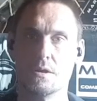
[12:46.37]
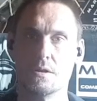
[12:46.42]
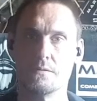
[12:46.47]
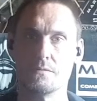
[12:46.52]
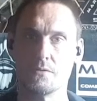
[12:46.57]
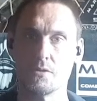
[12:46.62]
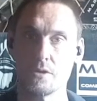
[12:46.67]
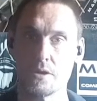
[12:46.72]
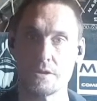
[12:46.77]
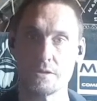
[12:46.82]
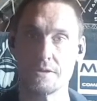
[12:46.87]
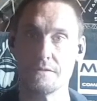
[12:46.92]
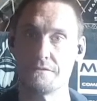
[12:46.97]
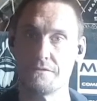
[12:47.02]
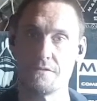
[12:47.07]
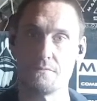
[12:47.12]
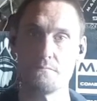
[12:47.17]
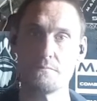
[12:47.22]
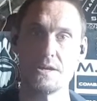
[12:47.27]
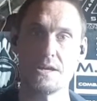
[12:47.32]
not only
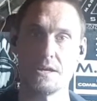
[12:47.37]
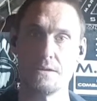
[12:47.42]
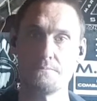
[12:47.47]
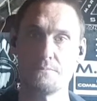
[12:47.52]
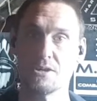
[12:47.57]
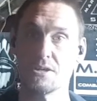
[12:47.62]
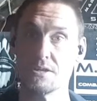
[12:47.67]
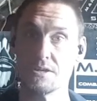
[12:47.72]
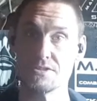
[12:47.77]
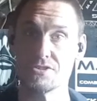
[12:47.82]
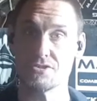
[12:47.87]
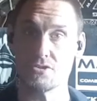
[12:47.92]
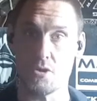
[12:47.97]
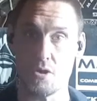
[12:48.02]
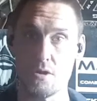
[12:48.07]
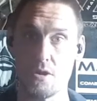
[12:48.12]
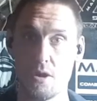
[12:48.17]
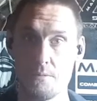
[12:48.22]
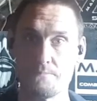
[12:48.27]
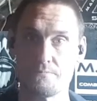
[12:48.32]
for me, because
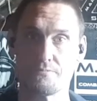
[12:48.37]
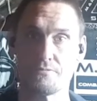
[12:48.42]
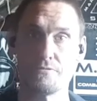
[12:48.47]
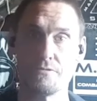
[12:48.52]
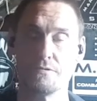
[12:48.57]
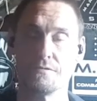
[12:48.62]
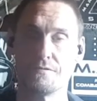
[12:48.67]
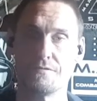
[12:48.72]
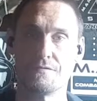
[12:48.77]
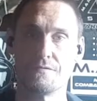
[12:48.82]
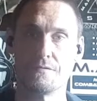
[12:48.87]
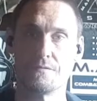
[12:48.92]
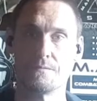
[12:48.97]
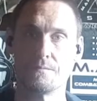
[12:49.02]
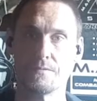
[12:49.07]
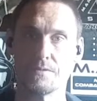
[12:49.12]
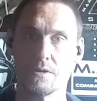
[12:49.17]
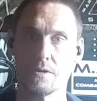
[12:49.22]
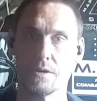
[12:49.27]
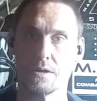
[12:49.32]
I'm proof,
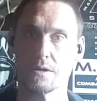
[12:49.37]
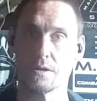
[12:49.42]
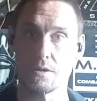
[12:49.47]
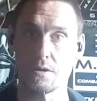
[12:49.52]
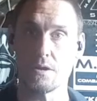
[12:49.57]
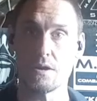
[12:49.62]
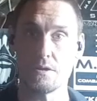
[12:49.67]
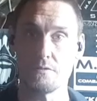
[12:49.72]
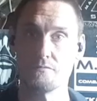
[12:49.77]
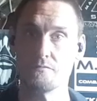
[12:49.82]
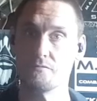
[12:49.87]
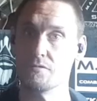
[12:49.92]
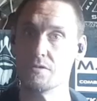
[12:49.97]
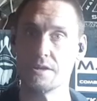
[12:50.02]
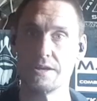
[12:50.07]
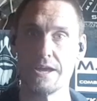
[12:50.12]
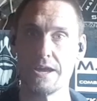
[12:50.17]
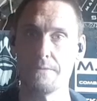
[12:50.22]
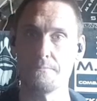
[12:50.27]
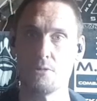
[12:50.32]
right? I
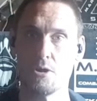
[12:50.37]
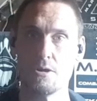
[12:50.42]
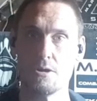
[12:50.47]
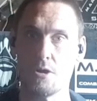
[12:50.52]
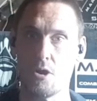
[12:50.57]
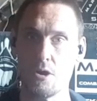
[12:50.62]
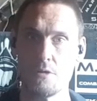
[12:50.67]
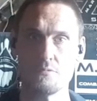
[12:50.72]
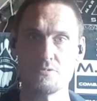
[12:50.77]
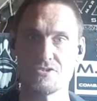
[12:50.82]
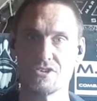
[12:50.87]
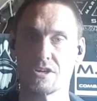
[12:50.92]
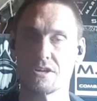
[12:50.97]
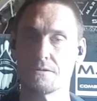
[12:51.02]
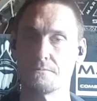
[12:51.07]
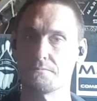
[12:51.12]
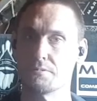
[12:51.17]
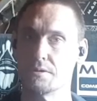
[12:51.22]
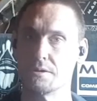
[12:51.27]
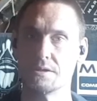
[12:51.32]
really am. I was a
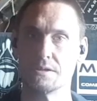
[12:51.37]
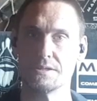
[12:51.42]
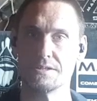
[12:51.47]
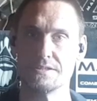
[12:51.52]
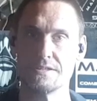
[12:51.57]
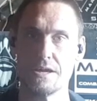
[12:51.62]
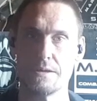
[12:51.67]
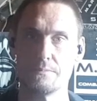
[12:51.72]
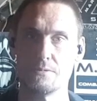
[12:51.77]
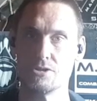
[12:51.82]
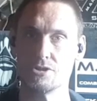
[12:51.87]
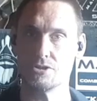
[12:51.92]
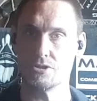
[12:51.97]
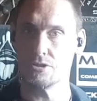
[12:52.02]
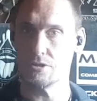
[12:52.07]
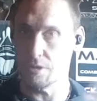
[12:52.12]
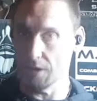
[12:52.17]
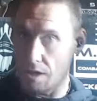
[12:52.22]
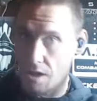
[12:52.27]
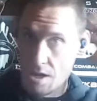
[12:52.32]
completely damaged
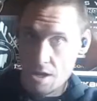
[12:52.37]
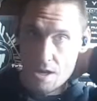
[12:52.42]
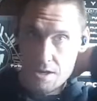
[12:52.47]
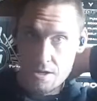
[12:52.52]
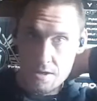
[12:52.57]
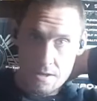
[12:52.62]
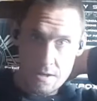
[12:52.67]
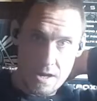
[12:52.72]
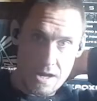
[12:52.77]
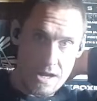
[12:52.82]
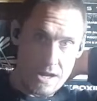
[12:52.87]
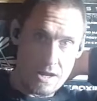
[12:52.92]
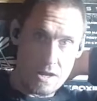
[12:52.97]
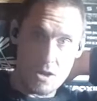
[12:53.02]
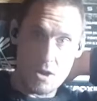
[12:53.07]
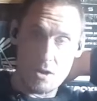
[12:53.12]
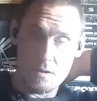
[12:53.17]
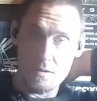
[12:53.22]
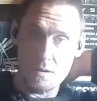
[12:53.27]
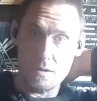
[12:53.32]
unit.
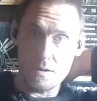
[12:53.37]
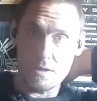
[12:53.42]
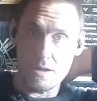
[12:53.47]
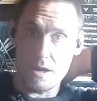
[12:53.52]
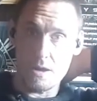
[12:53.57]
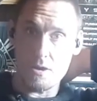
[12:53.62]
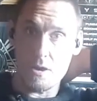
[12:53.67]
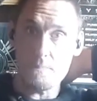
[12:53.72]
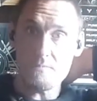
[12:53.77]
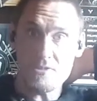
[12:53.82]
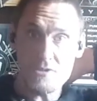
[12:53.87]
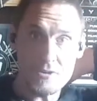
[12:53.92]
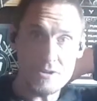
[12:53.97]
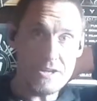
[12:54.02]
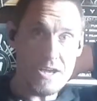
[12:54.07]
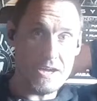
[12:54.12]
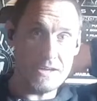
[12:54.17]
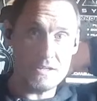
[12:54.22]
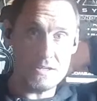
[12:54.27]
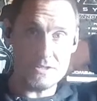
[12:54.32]
I'm
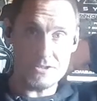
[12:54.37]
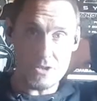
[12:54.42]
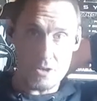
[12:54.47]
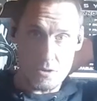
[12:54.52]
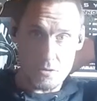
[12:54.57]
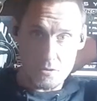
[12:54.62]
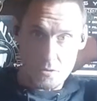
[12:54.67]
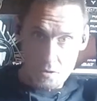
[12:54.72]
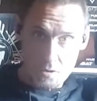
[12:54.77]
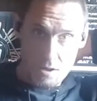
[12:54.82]
38 years old,